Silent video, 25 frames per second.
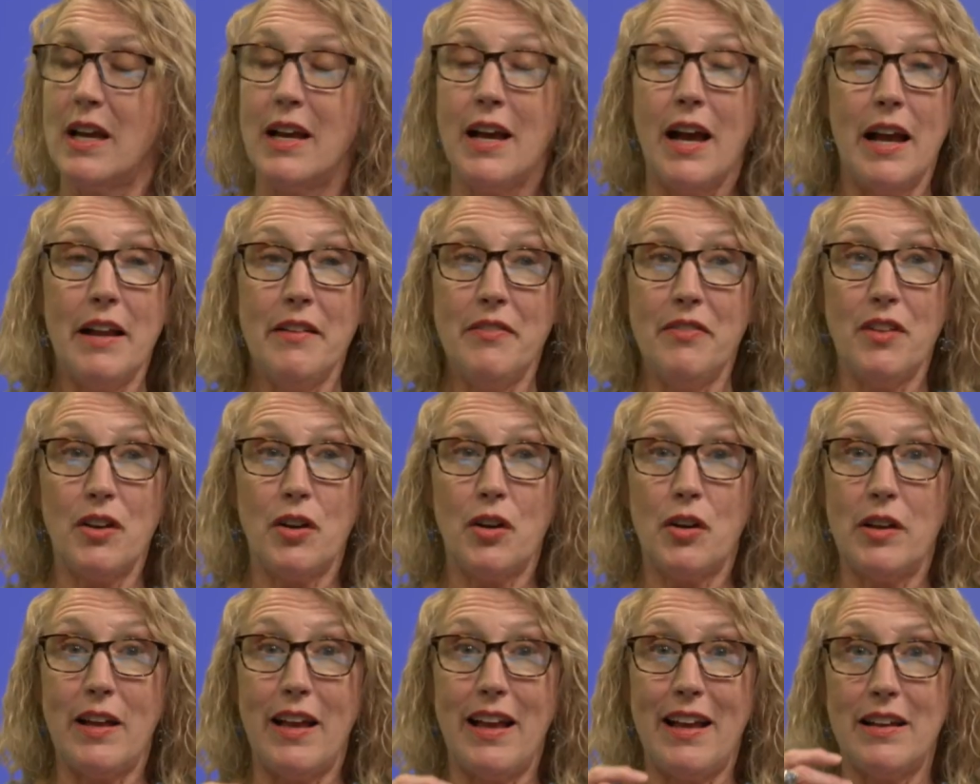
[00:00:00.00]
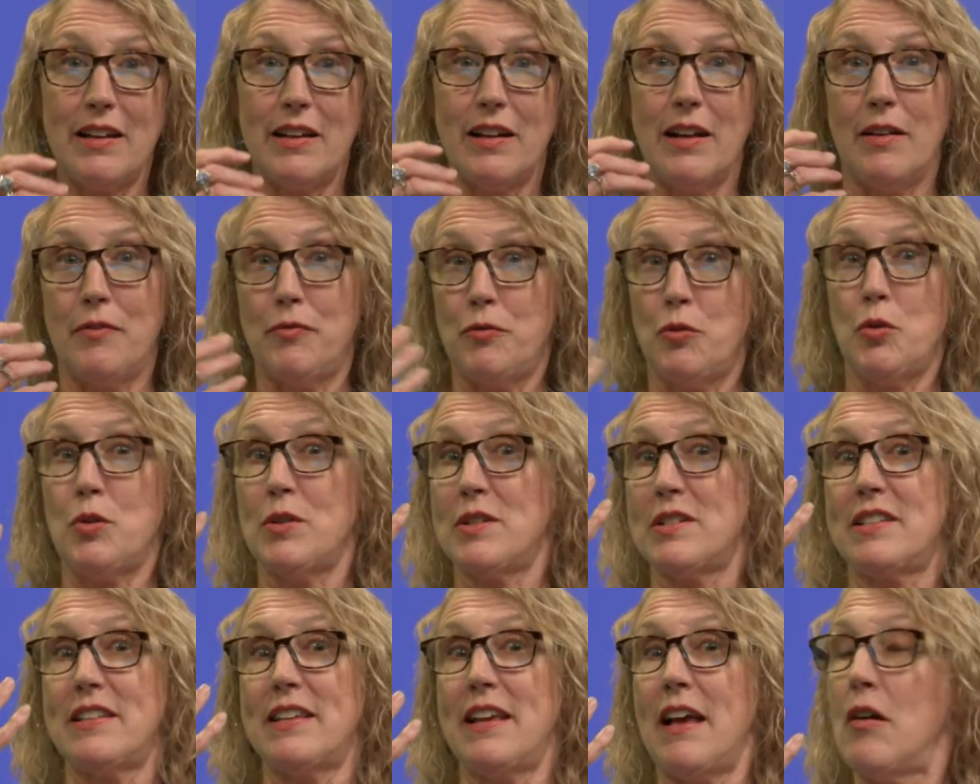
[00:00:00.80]
And the of course,
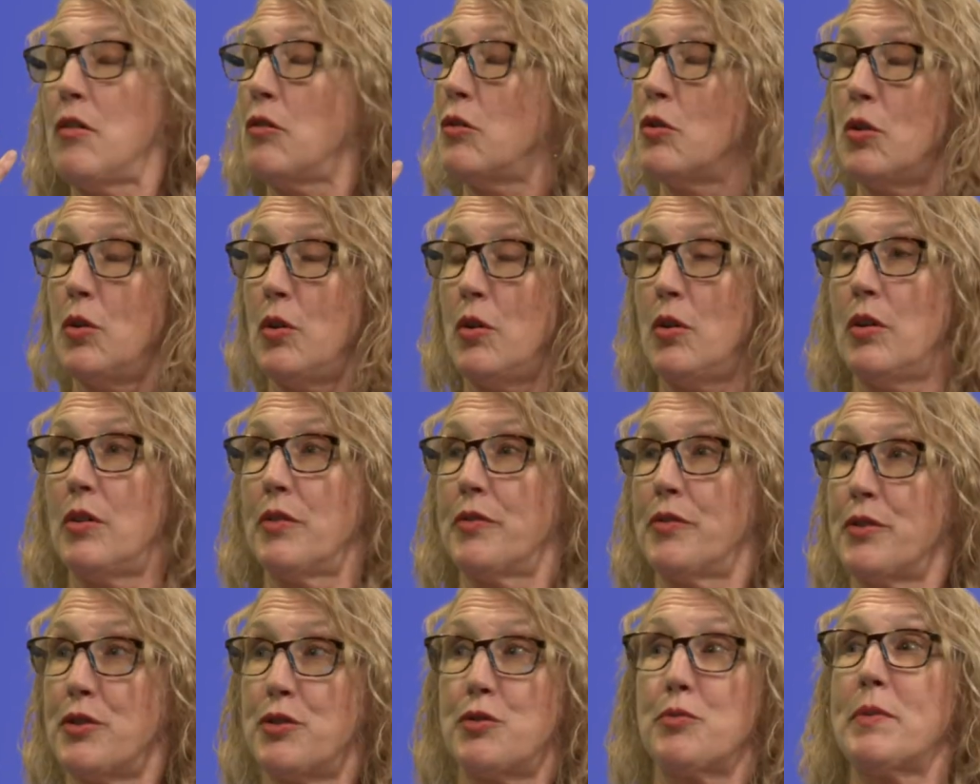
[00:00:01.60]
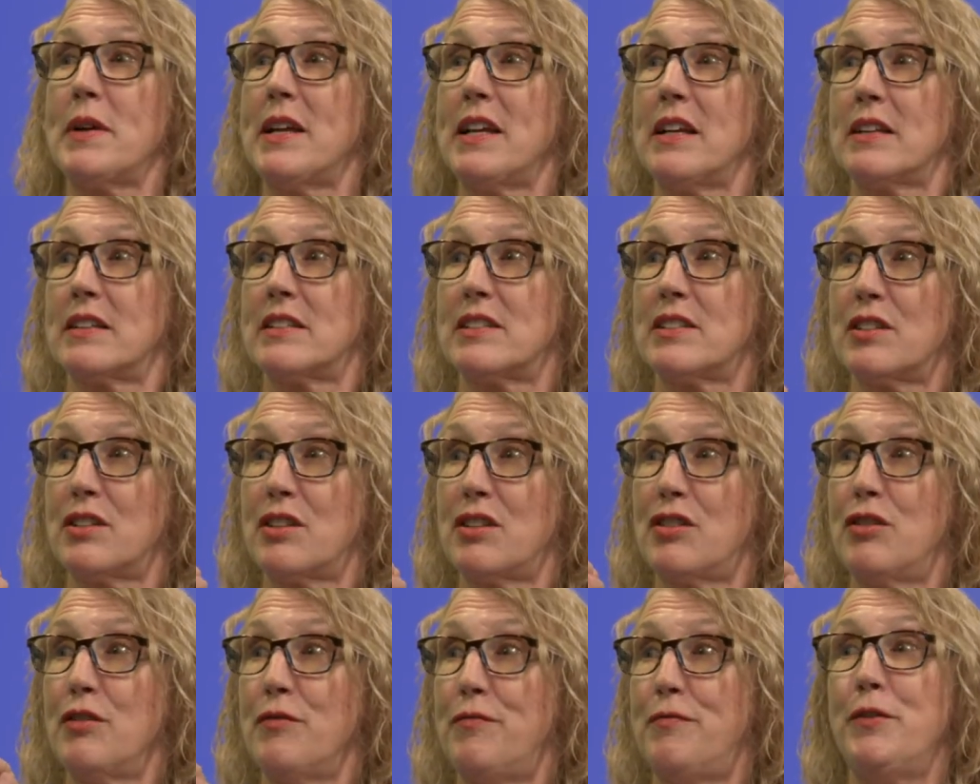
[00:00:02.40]
the alcohol, the drinks, oh, the,
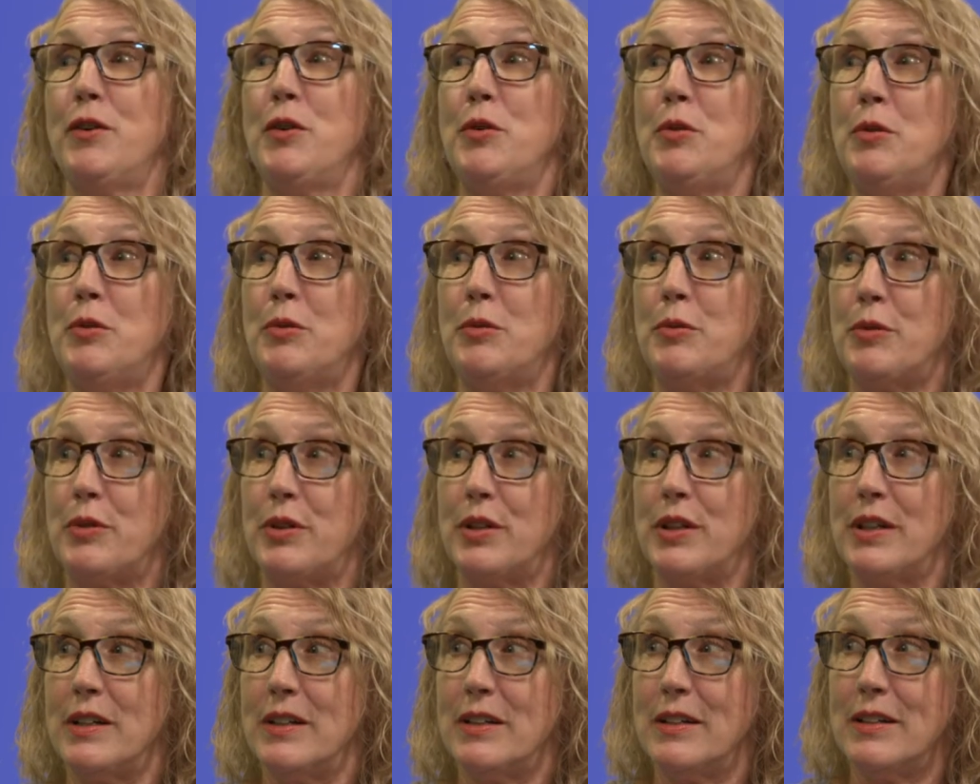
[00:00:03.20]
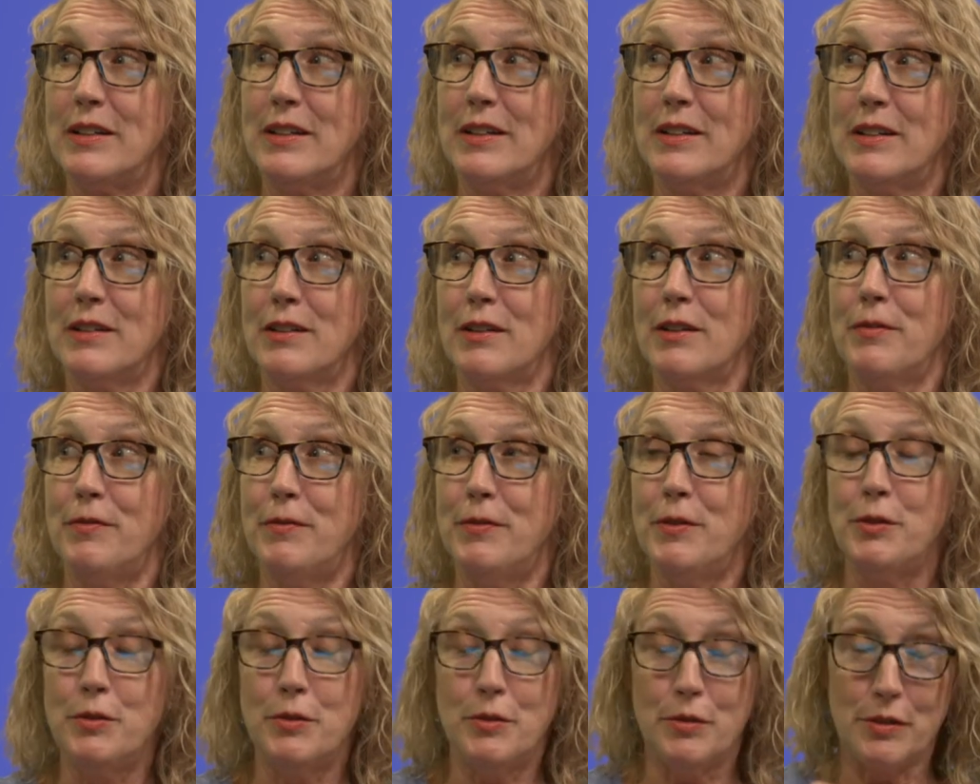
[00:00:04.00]
the yes. food. Yep. The yep.
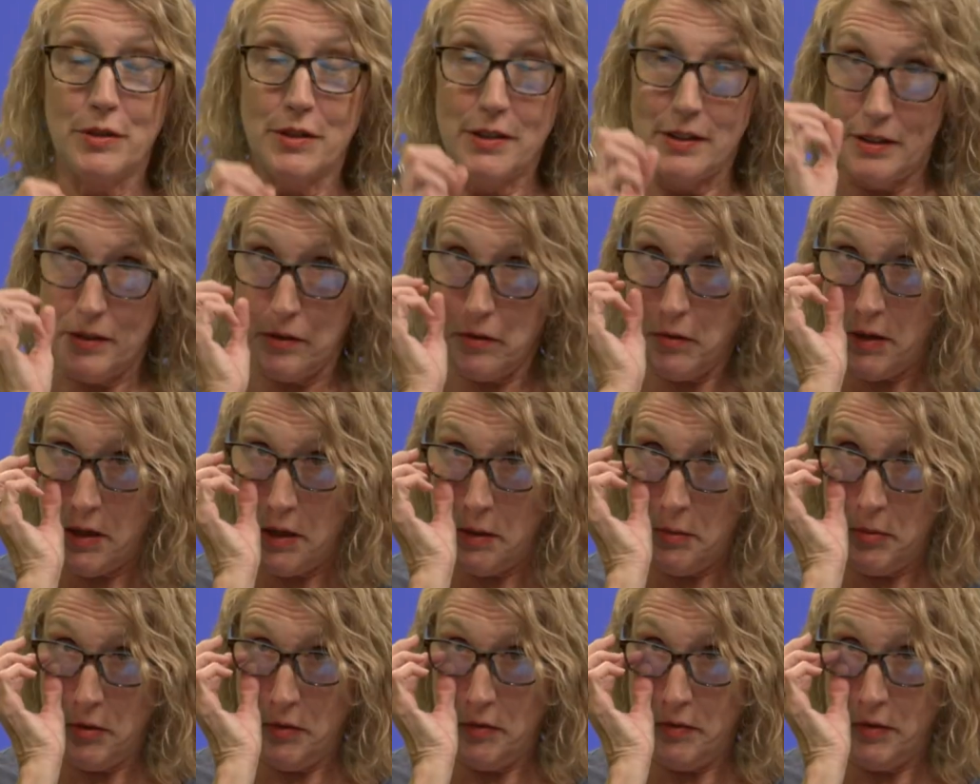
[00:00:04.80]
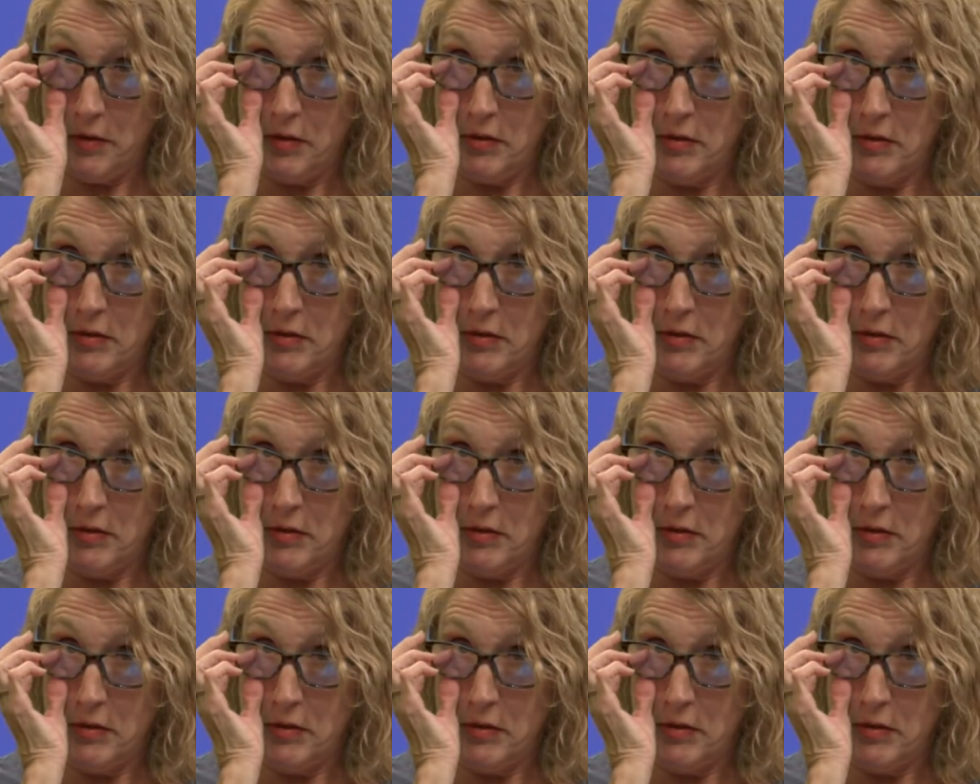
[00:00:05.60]
food, incredible food.